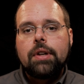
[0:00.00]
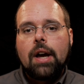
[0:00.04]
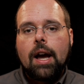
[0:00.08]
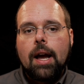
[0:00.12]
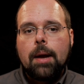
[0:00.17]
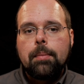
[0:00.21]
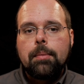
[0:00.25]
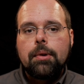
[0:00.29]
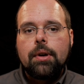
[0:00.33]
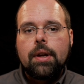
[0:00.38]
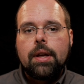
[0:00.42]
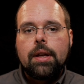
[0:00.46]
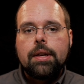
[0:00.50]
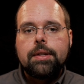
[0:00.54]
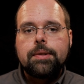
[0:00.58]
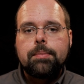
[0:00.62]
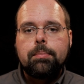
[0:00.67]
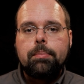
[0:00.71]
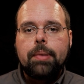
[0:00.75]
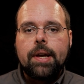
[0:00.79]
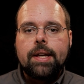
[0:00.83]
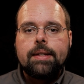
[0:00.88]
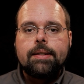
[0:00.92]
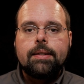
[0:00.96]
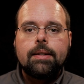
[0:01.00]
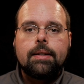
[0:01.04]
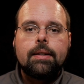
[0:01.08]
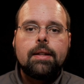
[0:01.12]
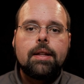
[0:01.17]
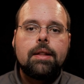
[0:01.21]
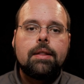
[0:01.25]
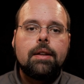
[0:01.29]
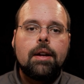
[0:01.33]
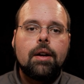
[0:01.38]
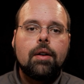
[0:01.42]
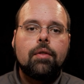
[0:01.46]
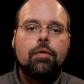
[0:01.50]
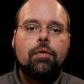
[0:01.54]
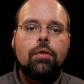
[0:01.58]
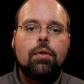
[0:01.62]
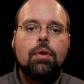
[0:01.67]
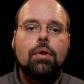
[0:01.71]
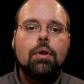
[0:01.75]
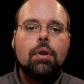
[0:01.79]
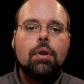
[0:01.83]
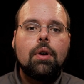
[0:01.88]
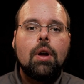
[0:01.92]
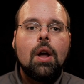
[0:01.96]
timer is basically there
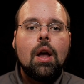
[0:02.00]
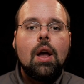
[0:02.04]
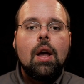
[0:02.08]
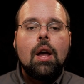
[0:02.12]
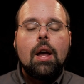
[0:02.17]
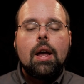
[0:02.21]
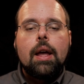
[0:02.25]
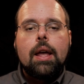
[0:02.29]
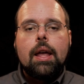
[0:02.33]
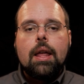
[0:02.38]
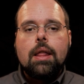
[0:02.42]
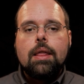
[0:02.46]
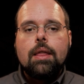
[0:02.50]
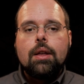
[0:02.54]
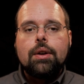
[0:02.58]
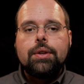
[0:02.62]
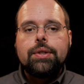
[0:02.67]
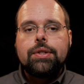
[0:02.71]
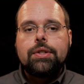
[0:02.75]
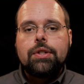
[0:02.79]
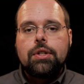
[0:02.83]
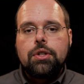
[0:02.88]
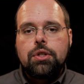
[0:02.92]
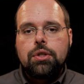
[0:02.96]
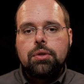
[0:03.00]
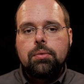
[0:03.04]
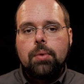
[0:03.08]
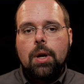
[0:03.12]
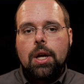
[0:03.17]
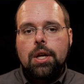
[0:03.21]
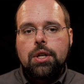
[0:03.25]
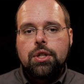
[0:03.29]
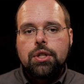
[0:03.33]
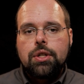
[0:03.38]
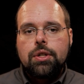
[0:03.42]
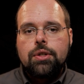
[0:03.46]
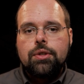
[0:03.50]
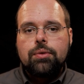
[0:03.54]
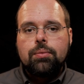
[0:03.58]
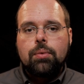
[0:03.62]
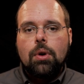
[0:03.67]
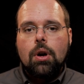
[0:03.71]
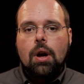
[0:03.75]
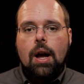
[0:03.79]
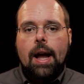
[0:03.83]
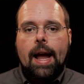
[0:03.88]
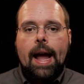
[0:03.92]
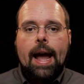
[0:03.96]
for in those situations
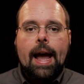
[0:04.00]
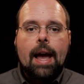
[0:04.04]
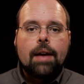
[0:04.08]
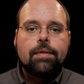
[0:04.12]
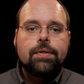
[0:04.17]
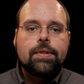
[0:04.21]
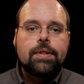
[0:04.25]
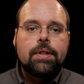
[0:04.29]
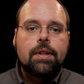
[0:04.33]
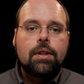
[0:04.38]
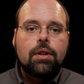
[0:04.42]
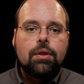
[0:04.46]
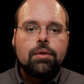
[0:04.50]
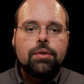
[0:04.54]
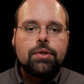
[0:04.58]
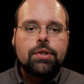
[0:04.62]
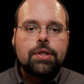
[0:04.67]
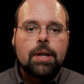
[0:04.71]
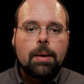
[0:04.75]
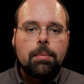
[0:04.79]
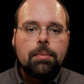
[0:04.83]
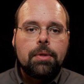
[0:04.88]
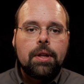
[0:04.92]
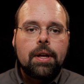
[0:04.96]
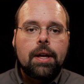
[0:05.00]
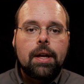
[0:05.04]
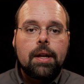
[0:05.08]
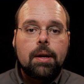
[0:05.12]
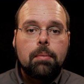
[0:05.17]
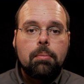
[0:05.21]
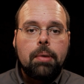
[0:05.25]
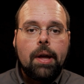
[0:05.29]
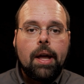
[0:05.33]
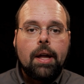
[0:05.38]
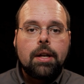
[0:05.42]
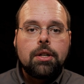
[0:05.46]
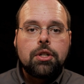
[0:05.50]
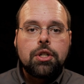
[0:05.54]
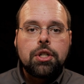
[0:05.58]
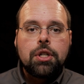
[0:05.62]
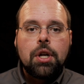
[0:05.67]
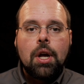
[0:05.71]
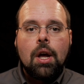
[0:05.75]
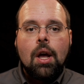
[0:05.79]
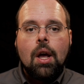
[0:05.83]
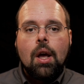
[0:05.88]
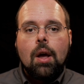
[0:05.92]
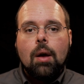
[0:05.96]
where I have to use something in a pinch,
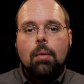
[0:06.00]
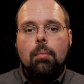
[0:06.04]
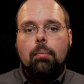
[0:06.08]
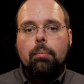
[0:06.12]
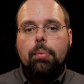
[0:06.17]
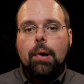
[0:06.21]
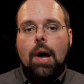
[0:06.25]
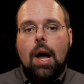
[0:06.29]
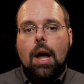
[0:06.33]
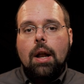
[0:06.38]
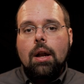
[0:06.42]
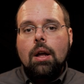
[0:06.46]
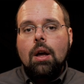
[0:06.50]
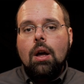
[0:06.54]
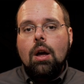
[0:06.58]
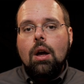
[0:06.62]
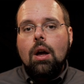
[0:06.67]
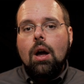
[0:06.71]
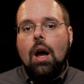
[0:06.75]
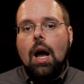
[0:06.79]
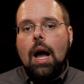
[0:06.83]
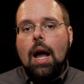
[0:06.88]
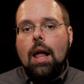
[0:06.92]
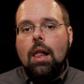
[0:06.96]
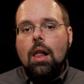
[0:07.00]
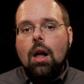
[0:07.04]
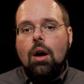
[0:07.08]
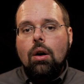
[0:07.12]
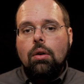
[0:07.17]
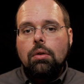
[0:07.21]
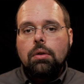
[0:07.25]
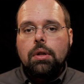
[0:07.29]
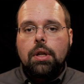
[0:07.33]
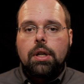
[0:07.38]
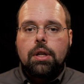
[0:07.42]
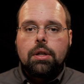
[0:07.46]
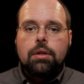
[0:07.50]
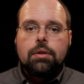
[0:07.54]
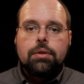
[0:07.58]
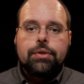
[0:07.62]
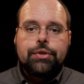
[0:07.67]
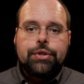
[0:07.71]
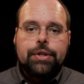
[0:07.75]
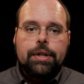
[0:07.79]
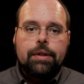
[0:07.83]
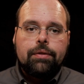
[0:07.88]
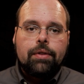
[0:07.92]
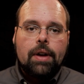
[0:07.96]
but i only
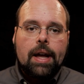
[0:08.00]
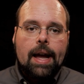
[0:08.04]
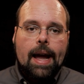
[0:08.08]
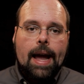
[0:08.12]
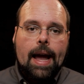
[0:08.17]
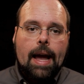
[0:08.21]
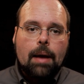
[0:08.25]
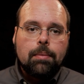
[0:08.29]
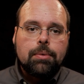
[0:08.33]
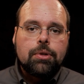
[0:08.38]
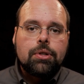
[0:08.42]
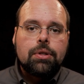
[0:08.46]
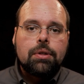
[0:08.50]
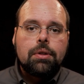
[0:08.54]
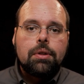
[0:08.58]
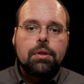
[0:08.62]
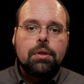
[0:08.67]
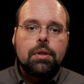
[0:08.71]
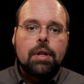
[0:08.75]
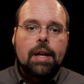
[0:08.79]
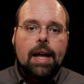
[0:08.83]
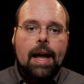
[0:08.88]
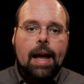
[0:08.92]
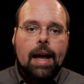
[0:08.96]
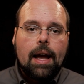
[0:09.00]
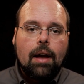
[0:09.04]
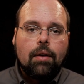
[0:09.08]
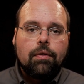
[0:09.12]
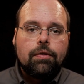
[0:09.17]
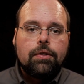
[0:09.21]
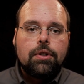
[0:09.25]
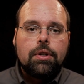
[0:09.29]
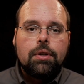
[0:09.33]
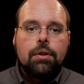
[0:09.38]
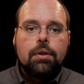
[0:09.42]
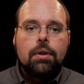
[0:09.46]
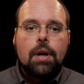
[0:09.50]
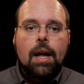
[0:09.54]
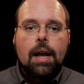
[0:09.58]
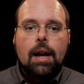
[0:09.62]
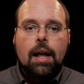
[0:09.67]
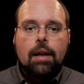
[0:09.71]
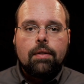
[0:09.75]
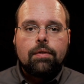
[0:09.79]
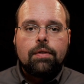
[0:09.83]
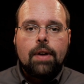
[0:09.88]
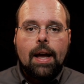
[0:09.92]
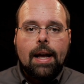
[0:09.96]
use it if I absolutely have to, and
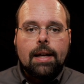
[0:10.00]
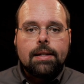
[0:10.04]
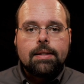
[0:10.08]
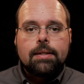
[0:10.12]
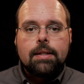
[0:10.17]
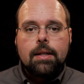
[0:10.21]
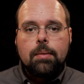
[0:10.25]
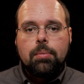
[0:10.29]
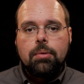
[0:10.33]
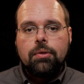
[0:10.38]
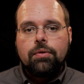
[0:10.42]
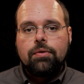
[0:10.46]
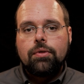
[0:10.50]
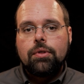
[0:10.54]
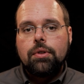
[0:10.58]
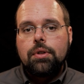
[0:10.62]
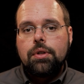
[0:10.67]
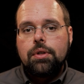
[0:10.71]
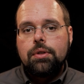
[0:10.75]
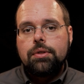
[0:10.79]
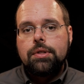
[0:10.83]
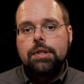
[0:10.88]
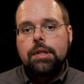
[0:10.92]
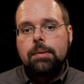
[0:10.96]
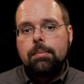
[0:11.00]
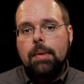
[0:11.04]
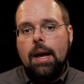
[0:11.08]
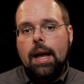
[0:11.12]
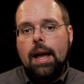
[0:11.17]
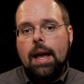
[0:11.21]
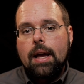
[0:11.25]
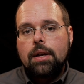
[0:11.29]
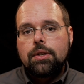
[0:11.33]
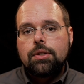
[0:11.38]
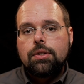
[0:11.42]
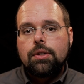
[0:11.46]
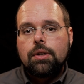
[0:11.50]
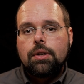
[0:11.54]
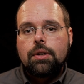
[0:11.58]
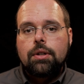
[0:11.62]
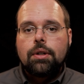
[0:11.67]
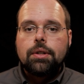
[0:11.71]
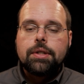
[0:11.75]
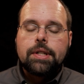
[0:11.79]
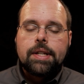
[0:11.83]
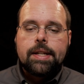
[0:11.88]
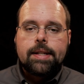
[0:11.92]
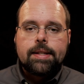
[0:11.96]
I vastly prefer using my
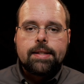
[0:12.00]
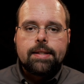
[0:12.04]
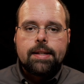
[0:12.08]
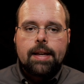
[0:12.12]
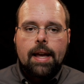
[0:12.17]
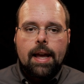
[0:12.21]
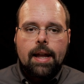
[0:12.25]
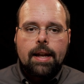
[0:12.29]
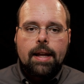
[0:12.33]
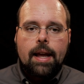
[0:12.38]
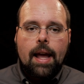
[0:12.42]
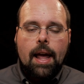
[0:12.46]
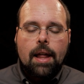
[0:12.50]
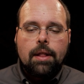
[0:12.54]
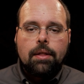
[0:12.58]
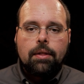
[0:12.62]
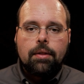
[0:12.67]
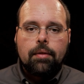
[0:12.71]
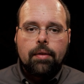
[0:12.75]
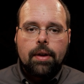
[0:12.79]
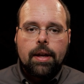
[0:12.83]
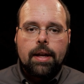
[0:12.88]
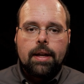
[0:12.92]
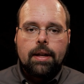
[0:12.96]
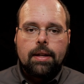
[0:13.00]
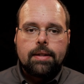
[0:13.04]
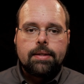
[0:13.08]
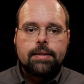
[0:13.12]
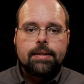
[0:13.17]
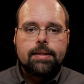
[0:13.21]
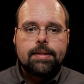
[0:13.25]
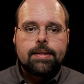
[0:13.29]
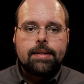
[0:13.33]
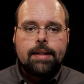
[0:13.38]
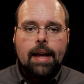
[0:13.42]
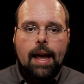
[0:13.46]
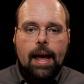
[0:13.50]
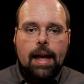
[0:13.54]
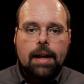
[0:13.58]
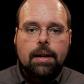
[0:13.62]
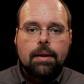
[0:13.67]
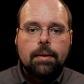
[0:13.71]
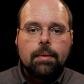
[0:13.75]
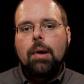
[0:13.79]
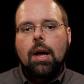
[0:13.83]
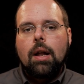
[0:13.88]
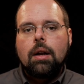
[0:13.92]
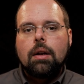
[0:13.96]
external TC80N3
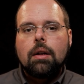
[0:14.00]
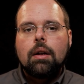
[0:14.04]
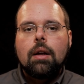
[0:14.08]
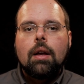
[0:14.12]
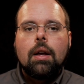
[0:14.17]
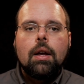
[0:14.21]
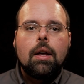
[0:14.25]
instead button.